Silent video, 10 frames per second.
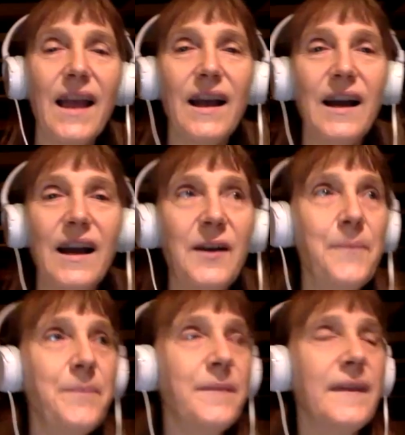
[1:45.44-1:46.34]

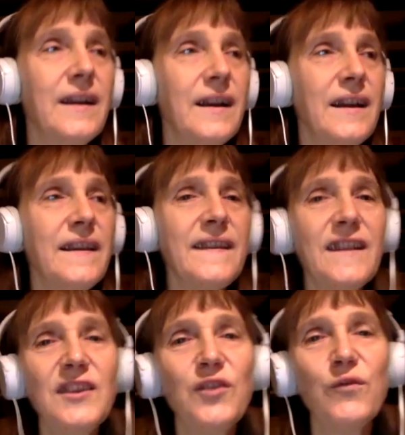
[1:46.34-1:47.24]
I
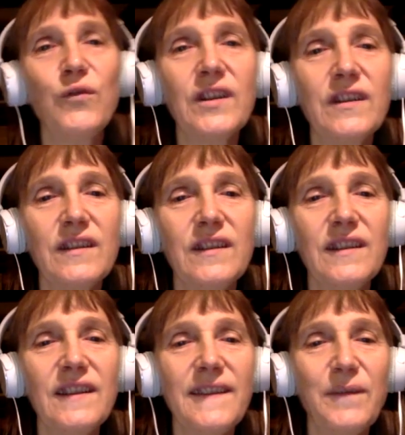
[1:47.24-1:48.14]
started to work
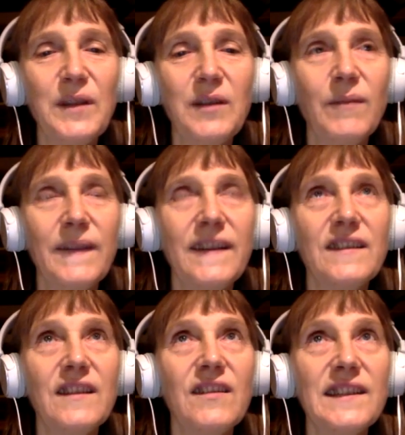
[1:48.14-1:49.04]
on this film. I
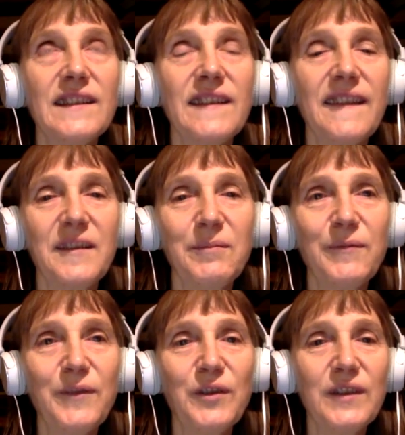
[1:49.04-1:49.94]
started writing the
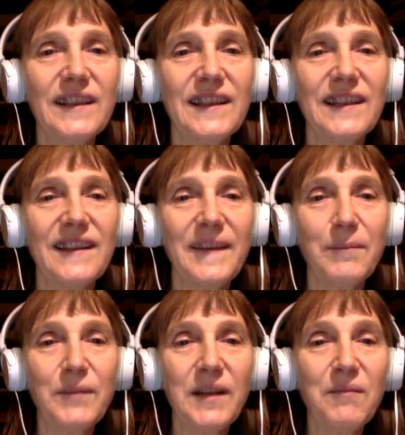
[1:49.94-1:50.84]
script for it in
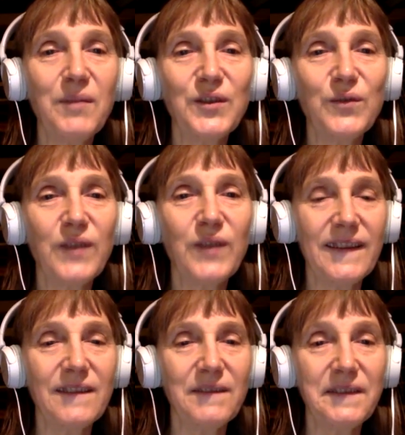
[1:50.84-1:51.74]
September
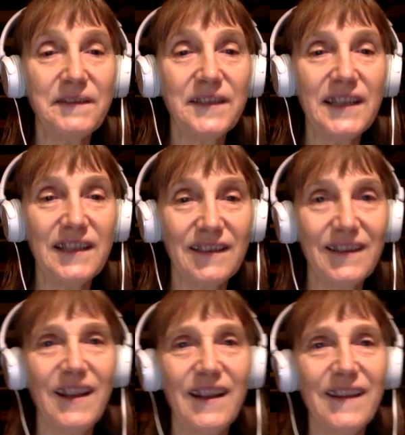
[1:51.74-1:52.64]
2015.
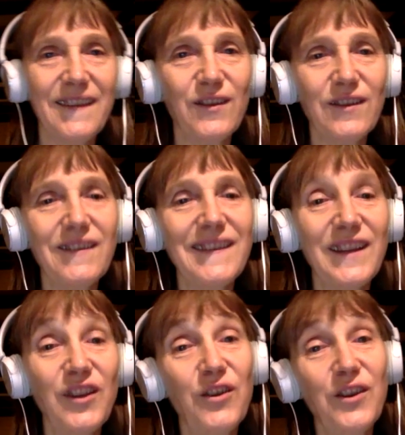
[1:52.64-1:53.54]
So it was
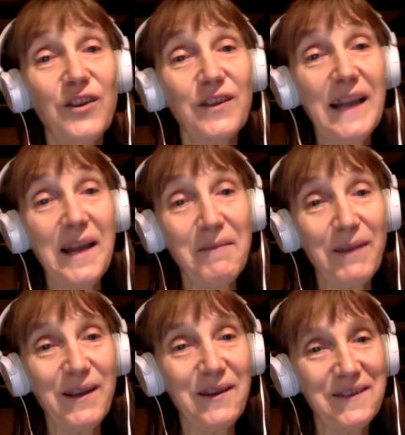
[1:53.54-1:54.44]
a long, long time
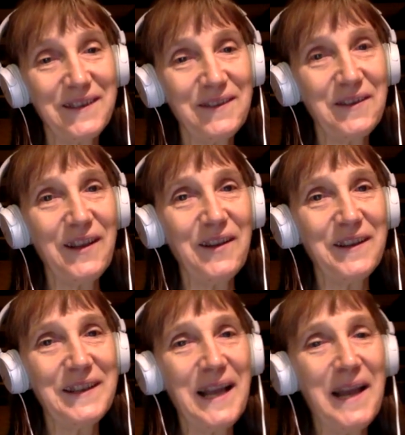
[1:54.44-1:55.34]
ago. It took a
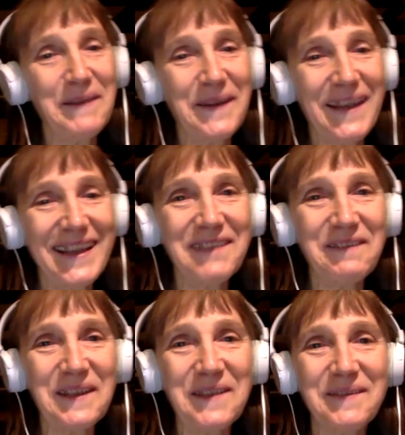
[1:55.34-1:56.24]
long time to get the
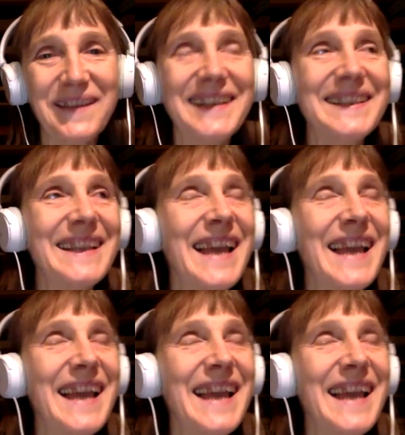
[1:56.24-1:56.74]
film done.